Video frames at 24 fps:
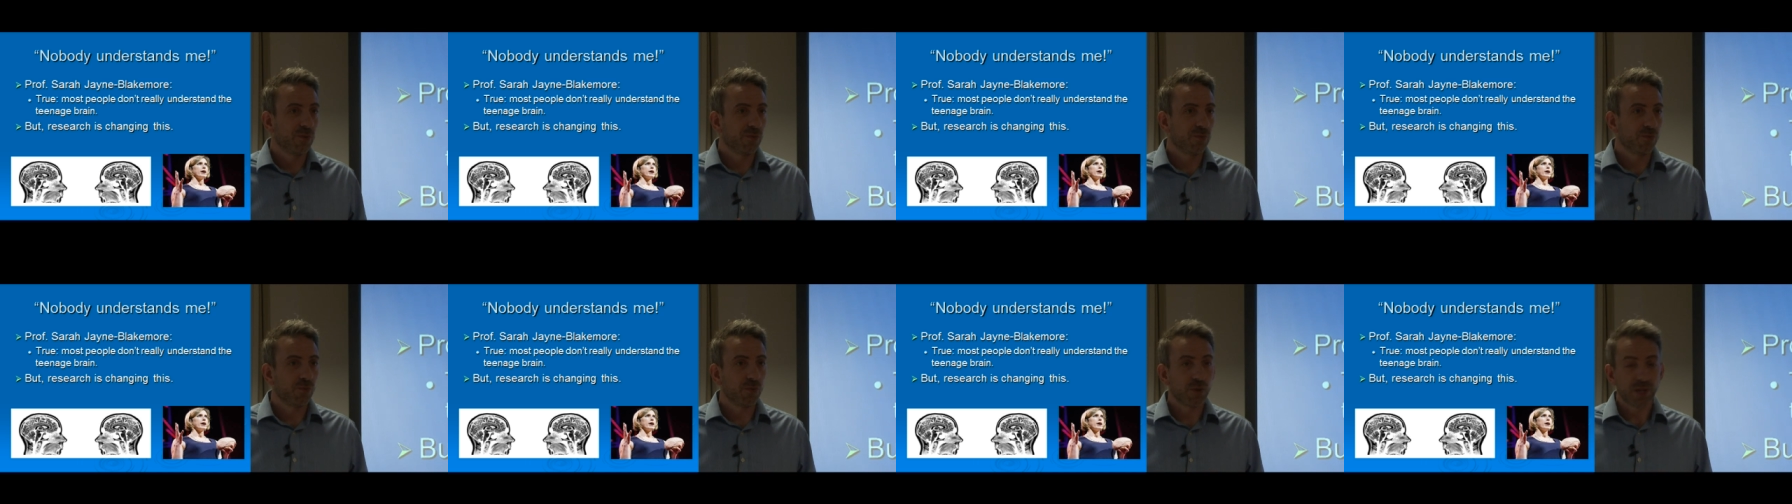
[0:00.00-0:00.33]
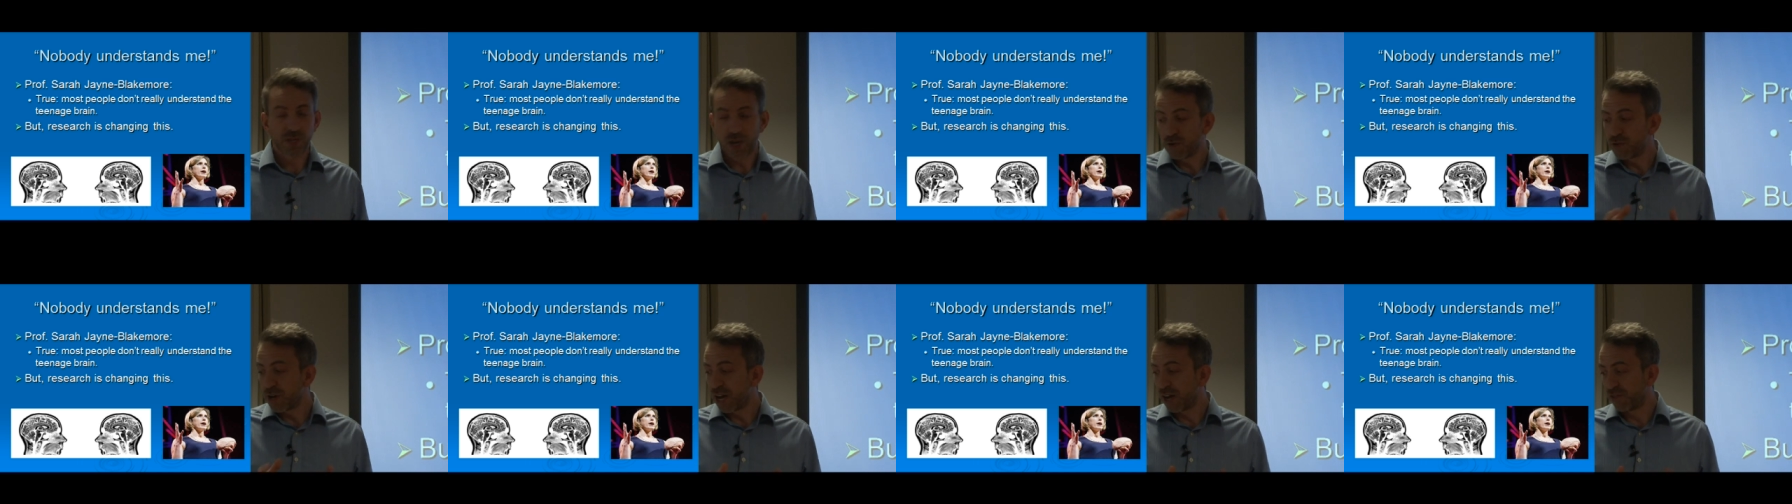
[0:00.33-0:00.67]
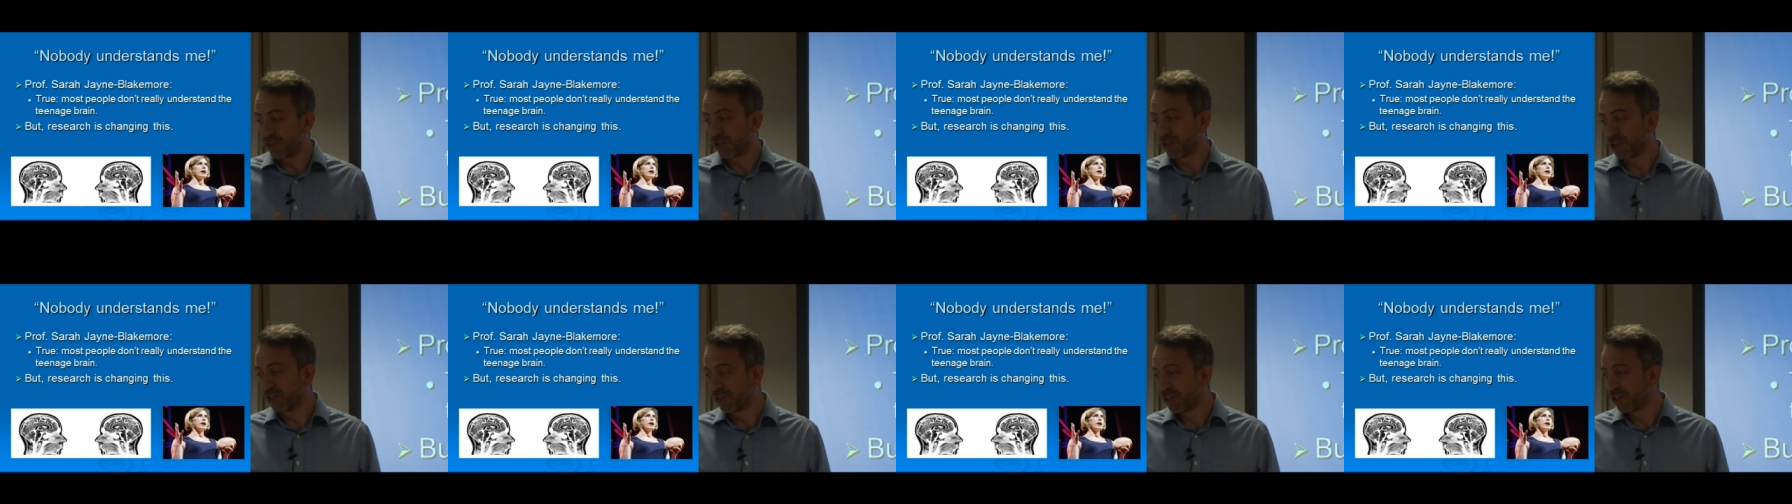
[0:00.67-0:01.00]
We don't have a
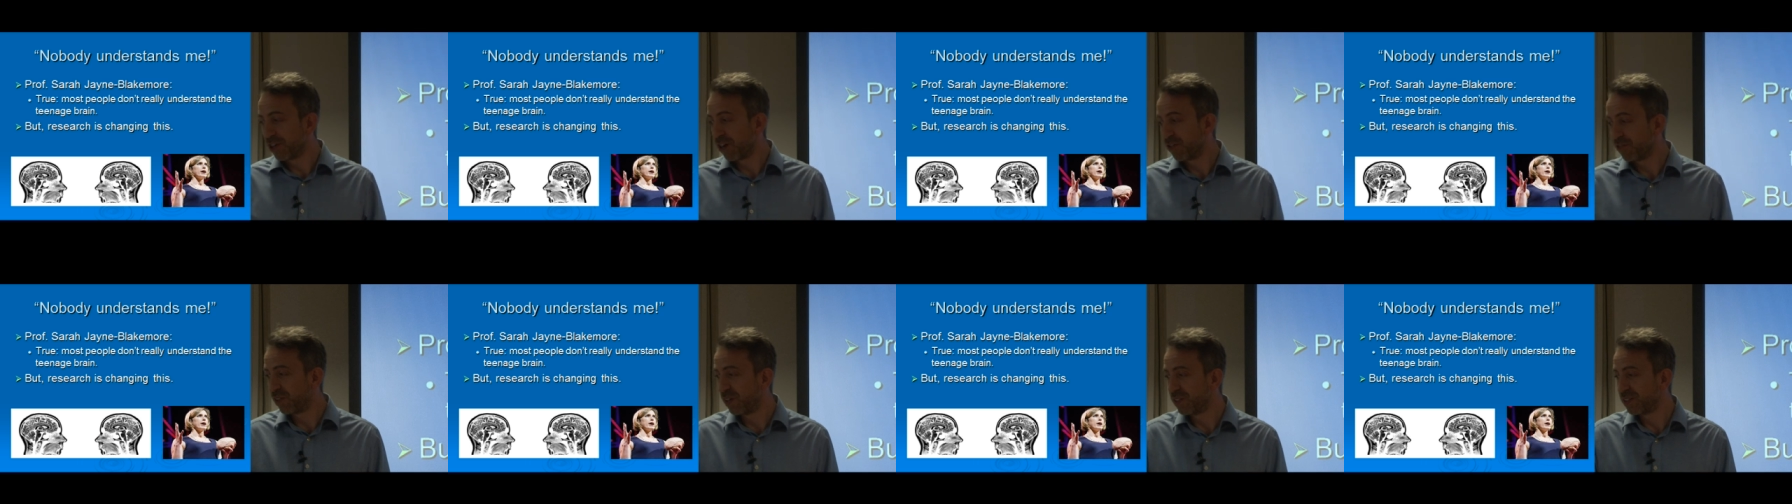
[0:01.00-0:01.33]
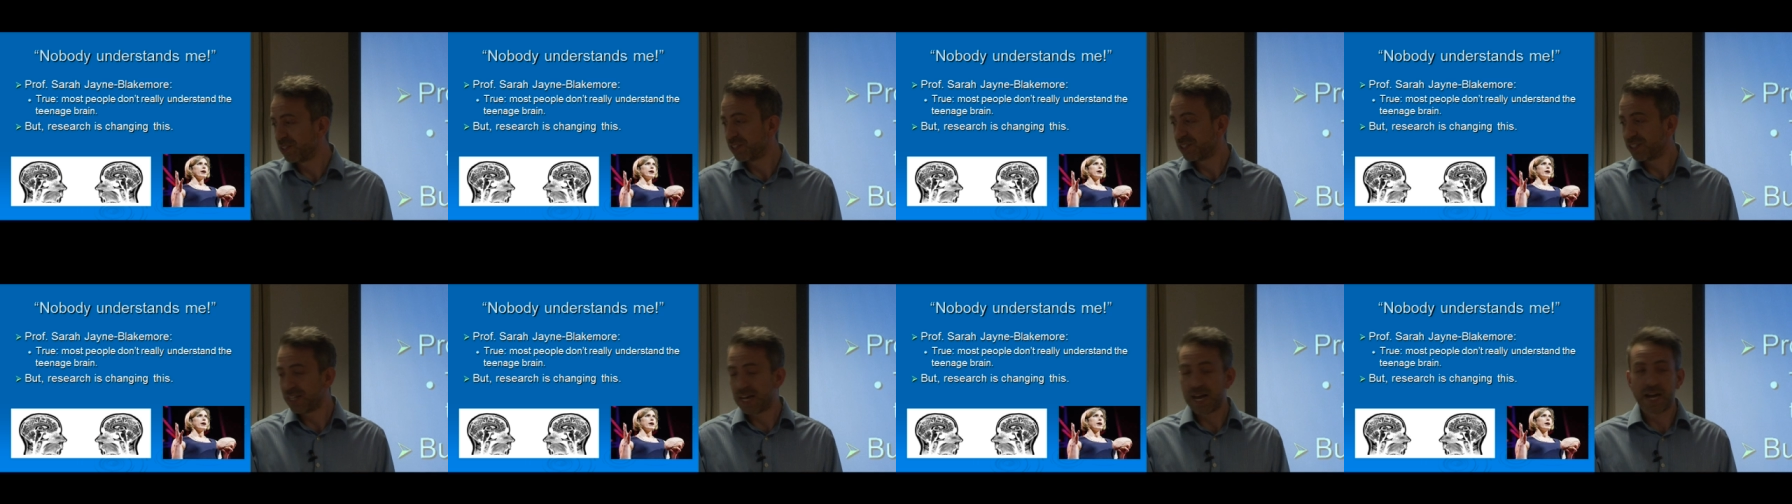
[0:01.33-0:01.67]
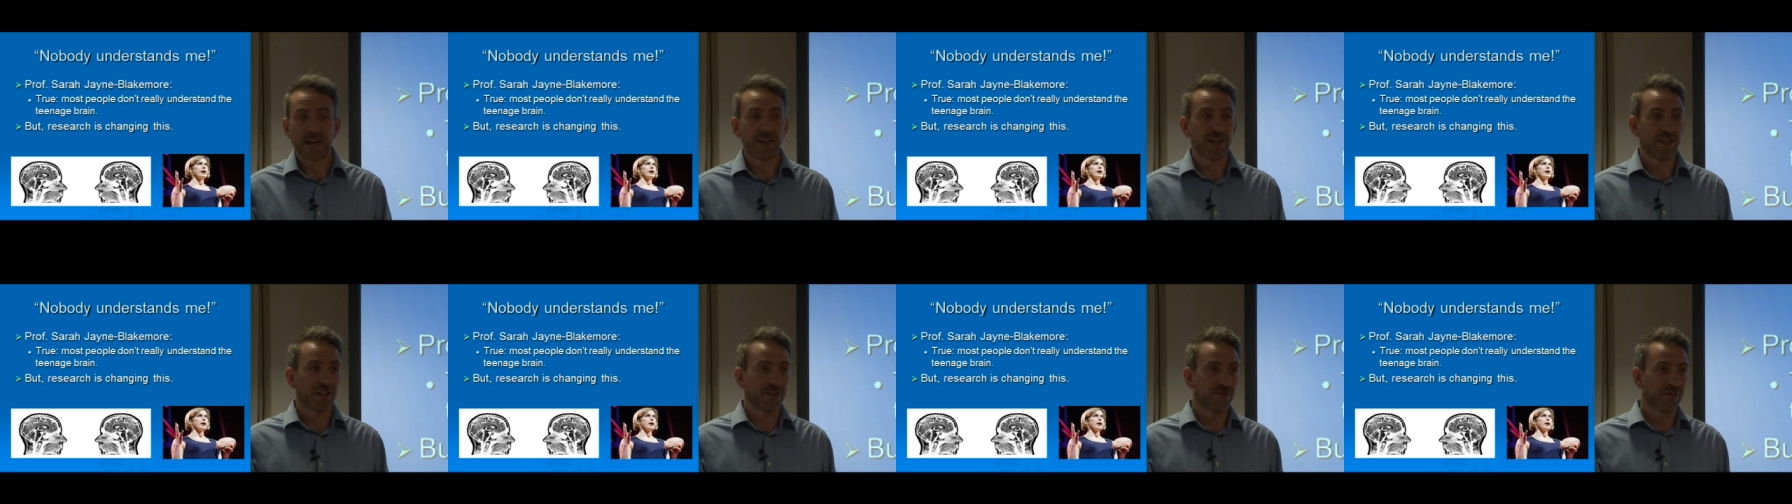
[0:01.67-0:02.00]
good enough
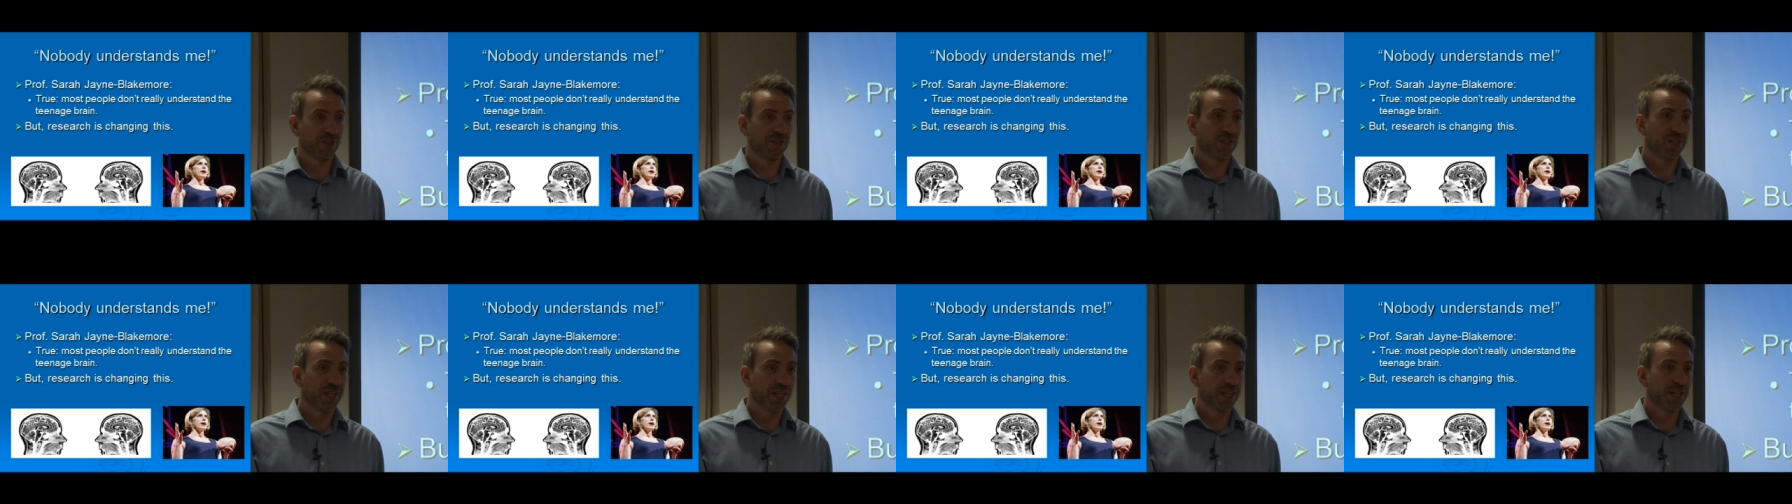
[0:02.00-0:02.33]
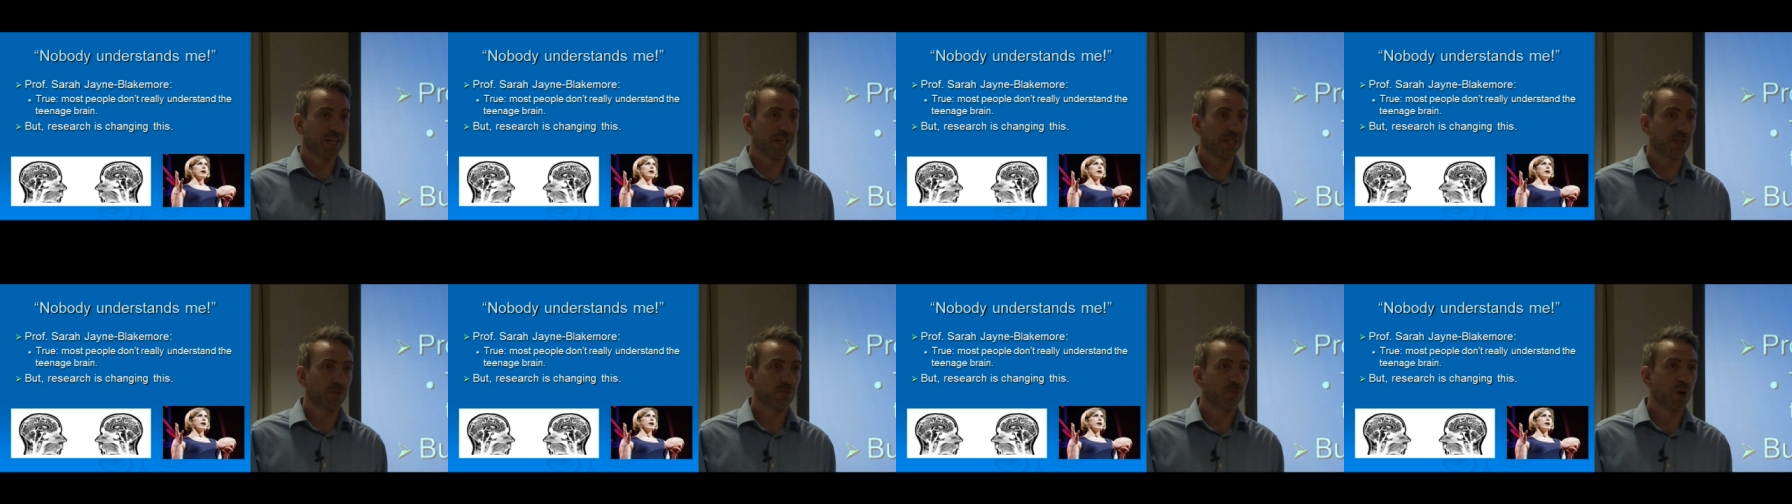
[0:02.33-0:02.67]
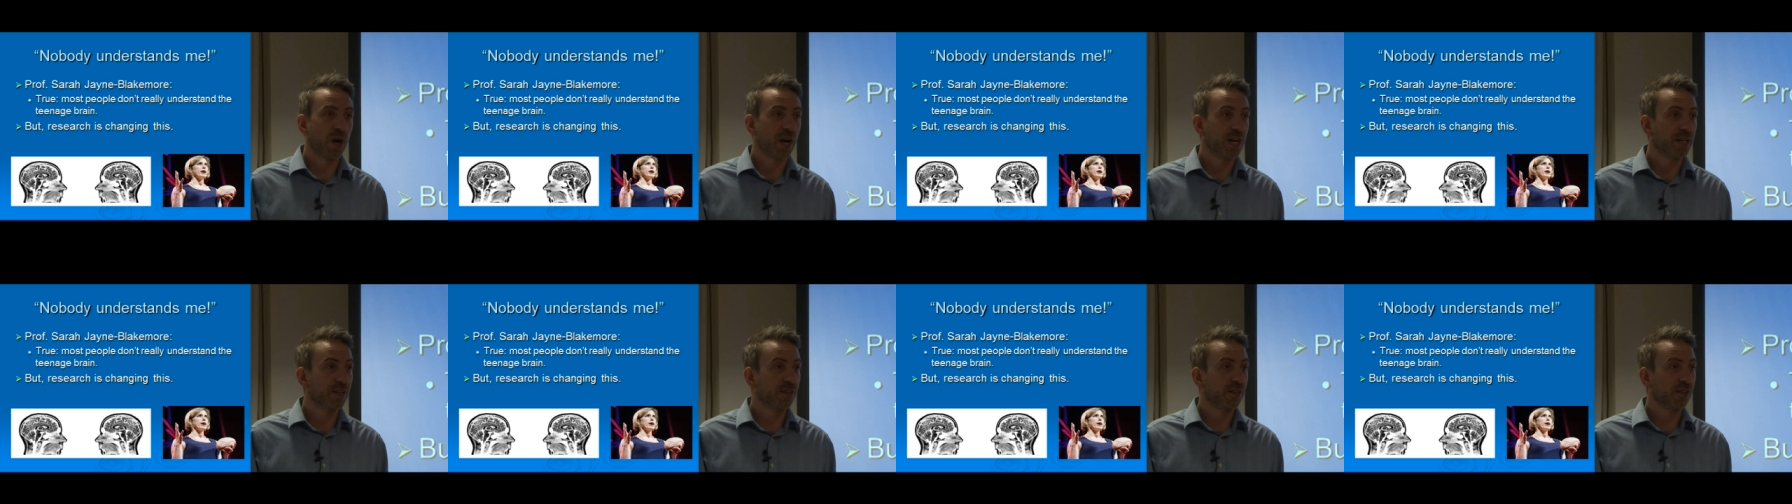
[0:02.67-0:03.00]
understanding of the teenage brain,